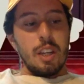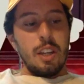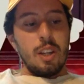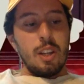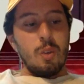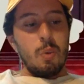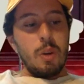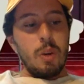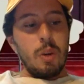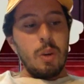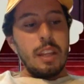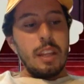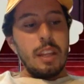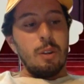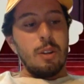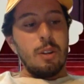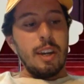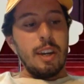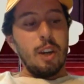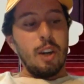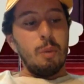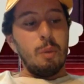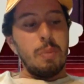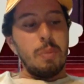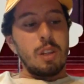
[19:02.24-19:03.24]
in a way that would
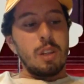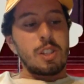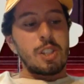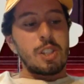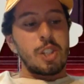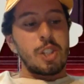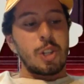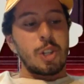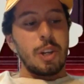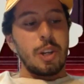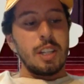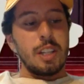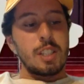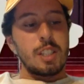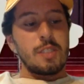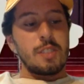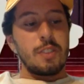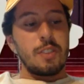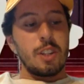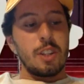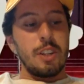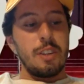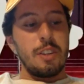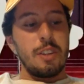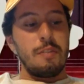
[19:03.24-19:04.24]
help us
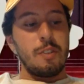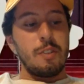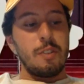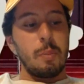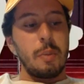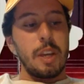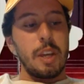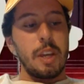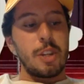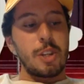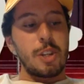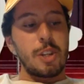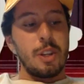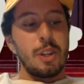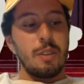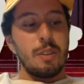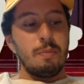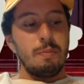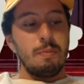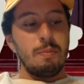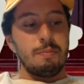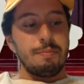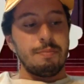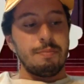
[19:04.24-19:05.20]
transfer information,